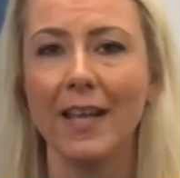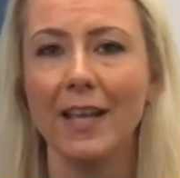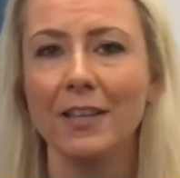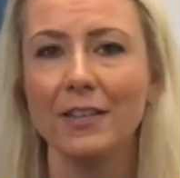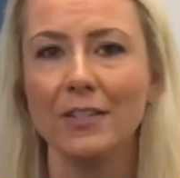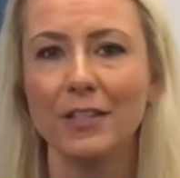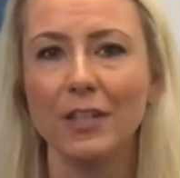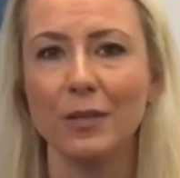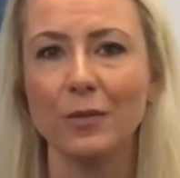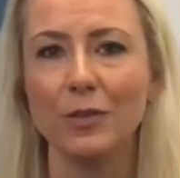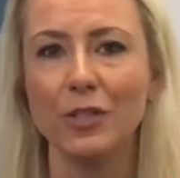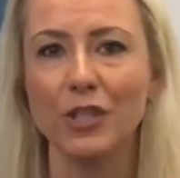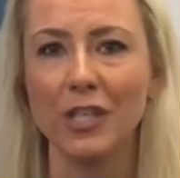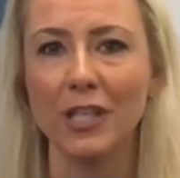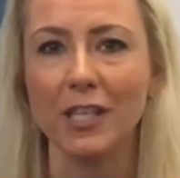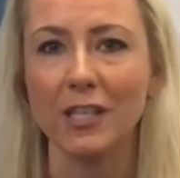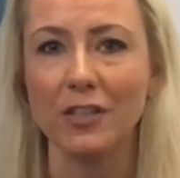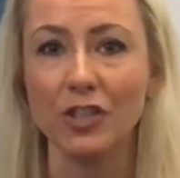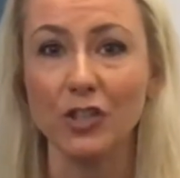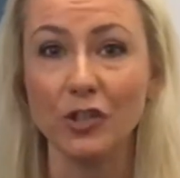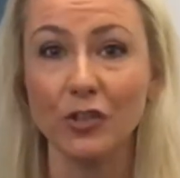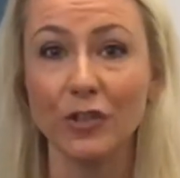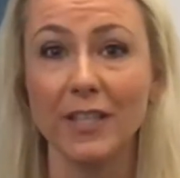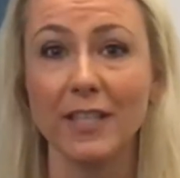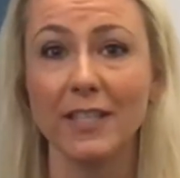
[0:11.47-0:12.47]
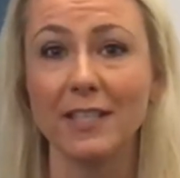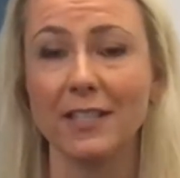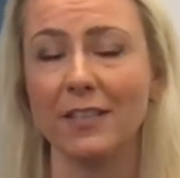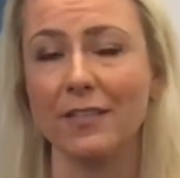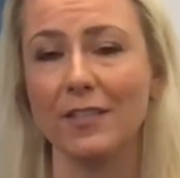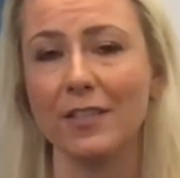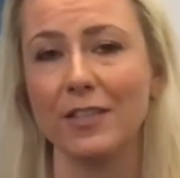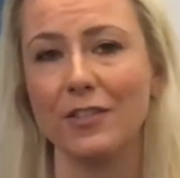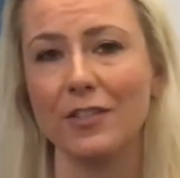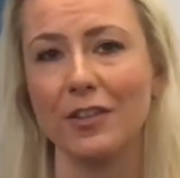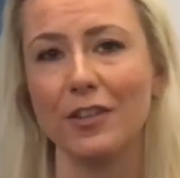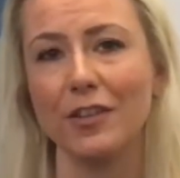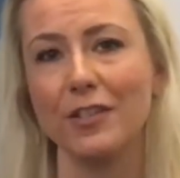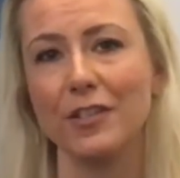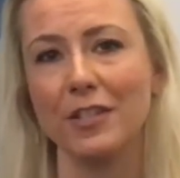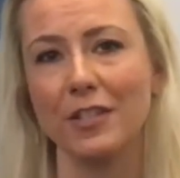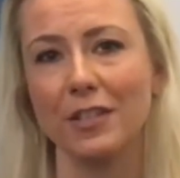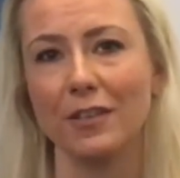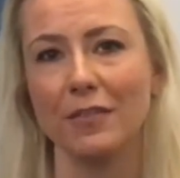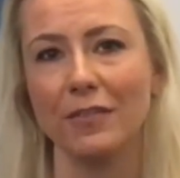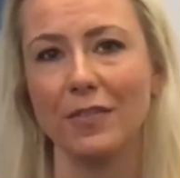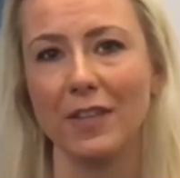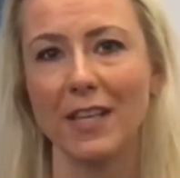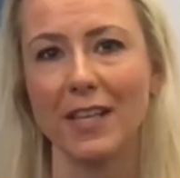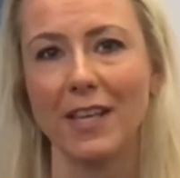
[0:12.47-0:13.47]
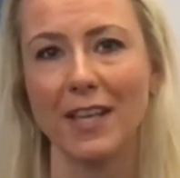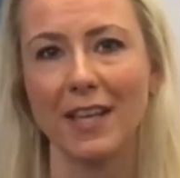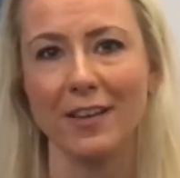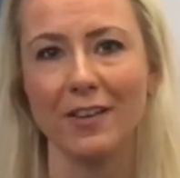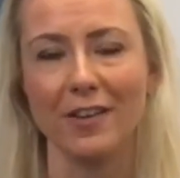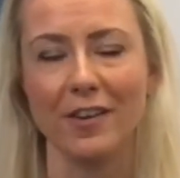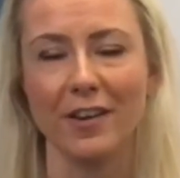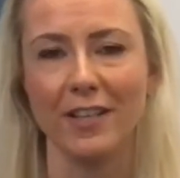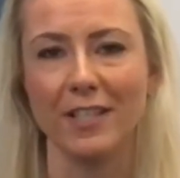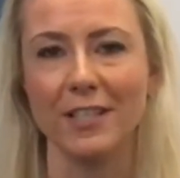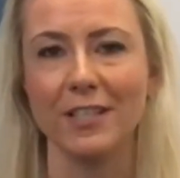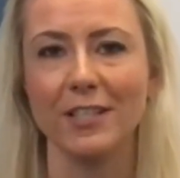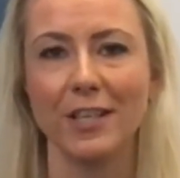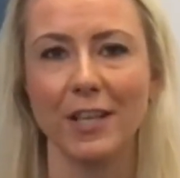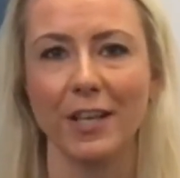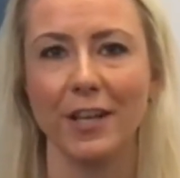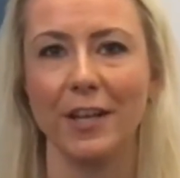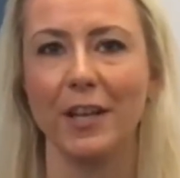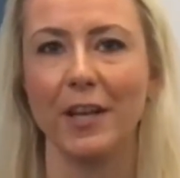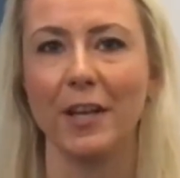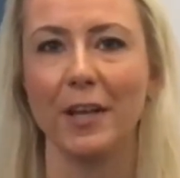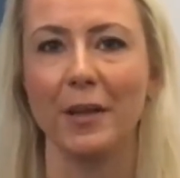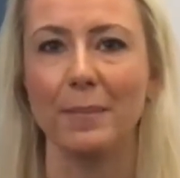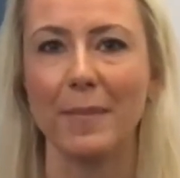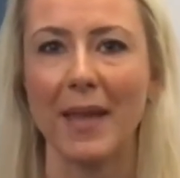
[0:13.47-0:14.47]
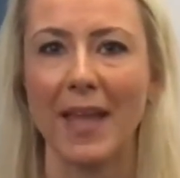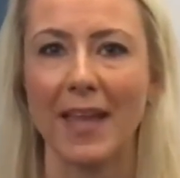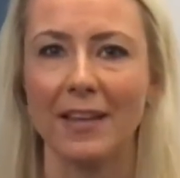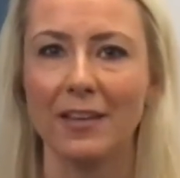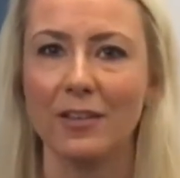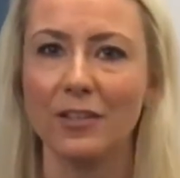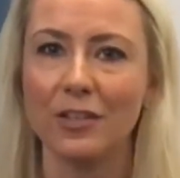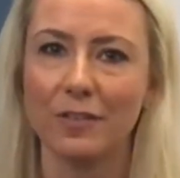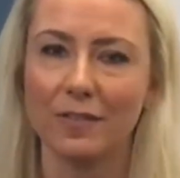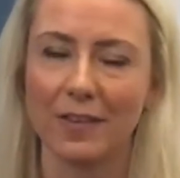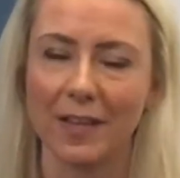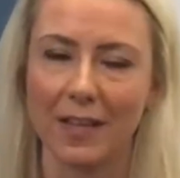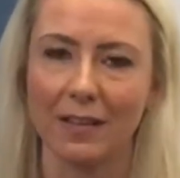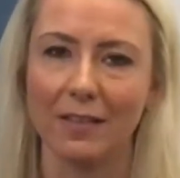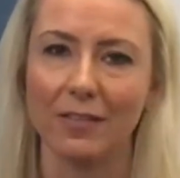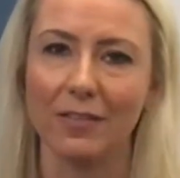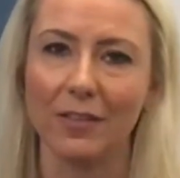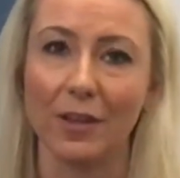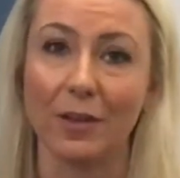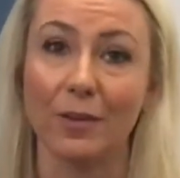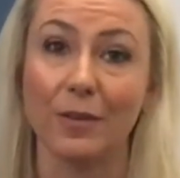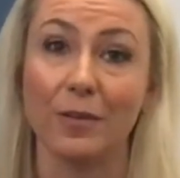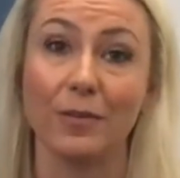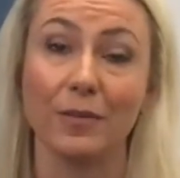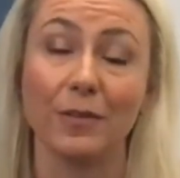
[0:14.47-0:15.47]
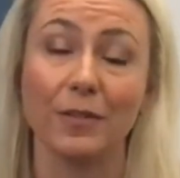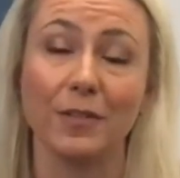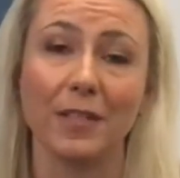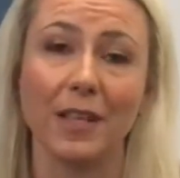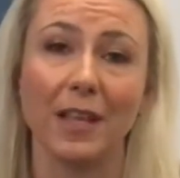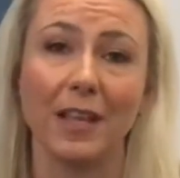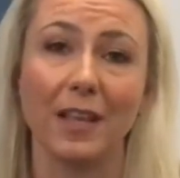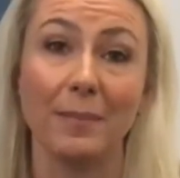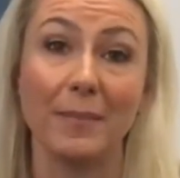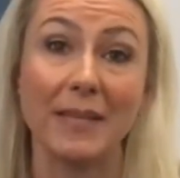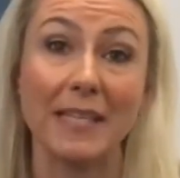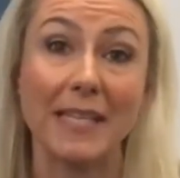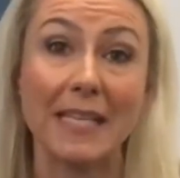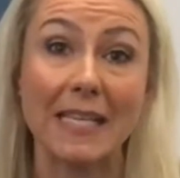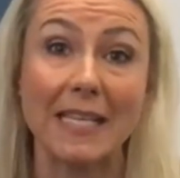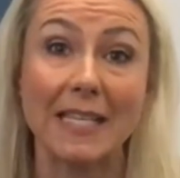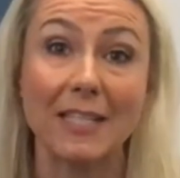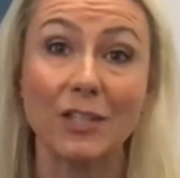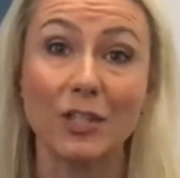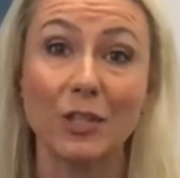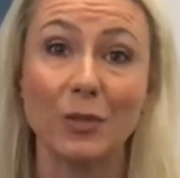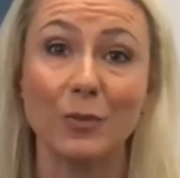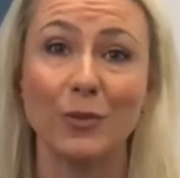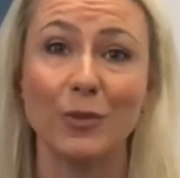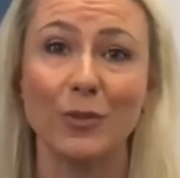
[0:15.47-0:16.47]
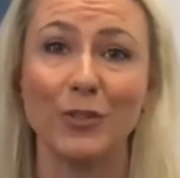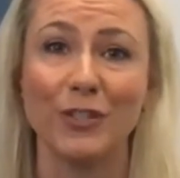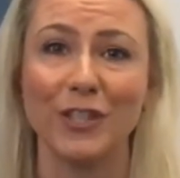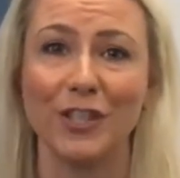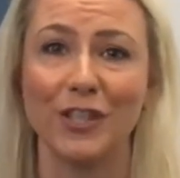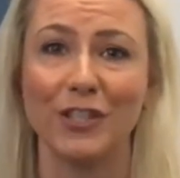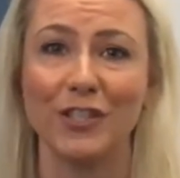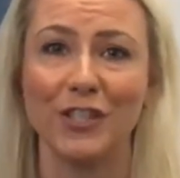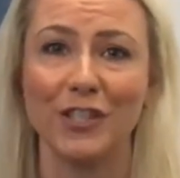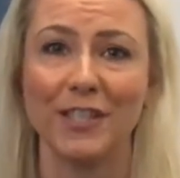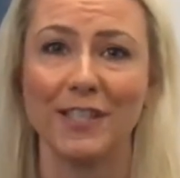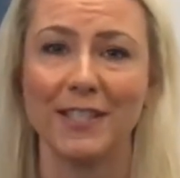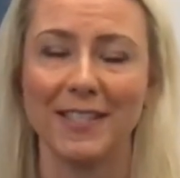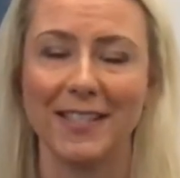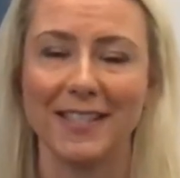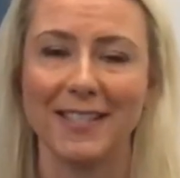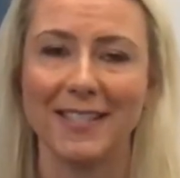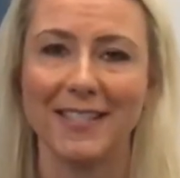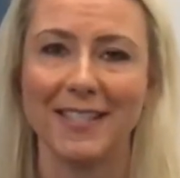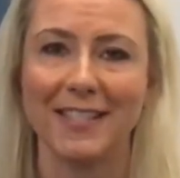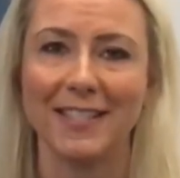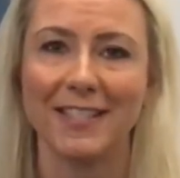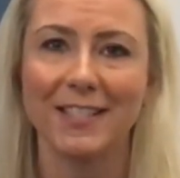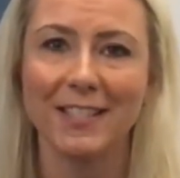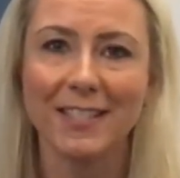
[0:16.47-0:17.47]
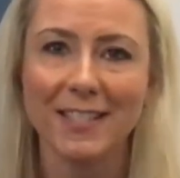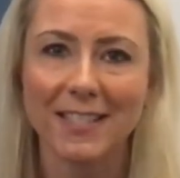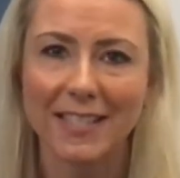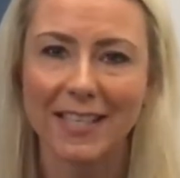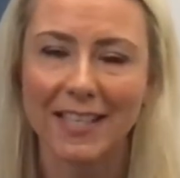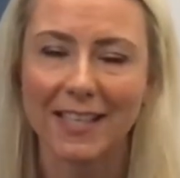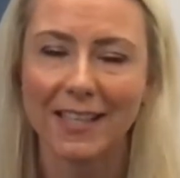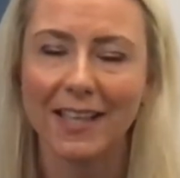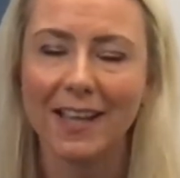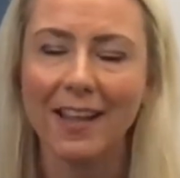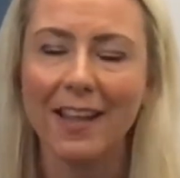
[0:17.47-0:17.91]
So she joined at the start of the year nine term, entering those years towards her GCSE study.